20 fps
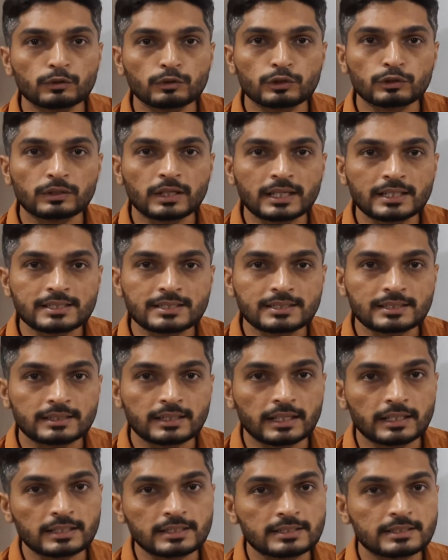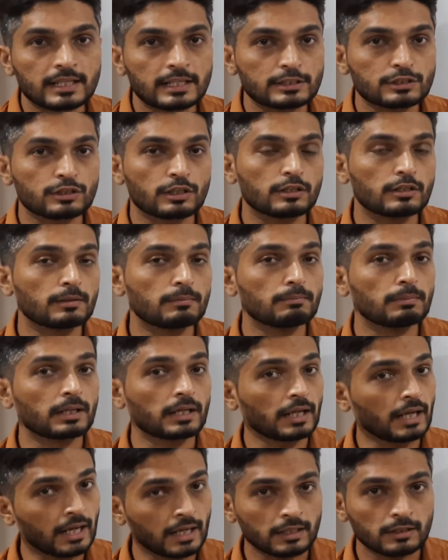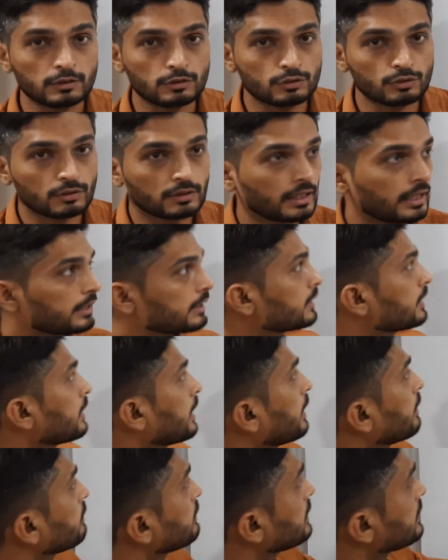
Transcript: you can see there is natural number N. So that thing I have